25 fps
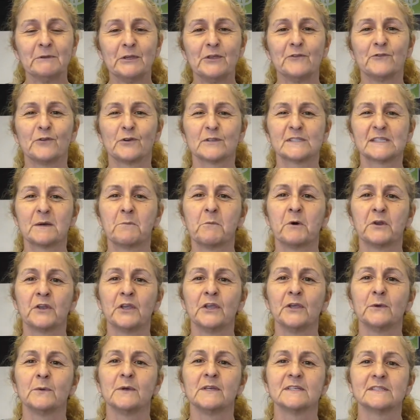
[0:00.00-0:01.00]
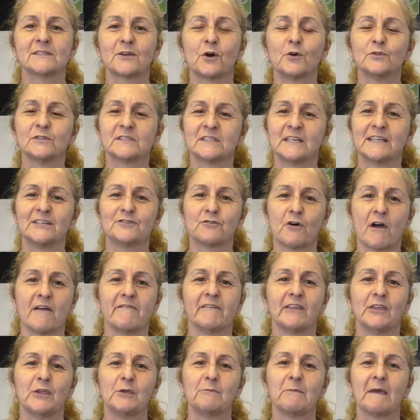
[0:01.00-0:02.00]
You've got someone who is constantly
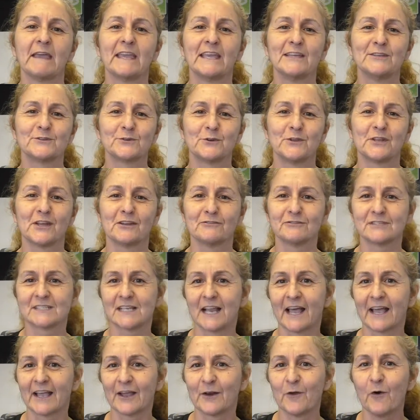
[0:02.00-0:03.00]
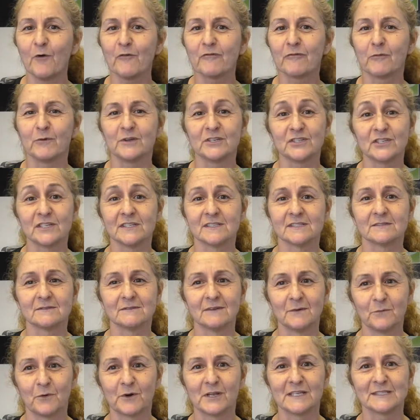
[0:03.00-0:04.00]
driving you, making sure you don't slacken off, which
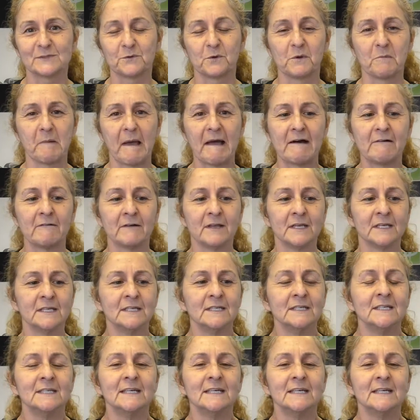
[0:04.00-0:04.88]
is what it's all about.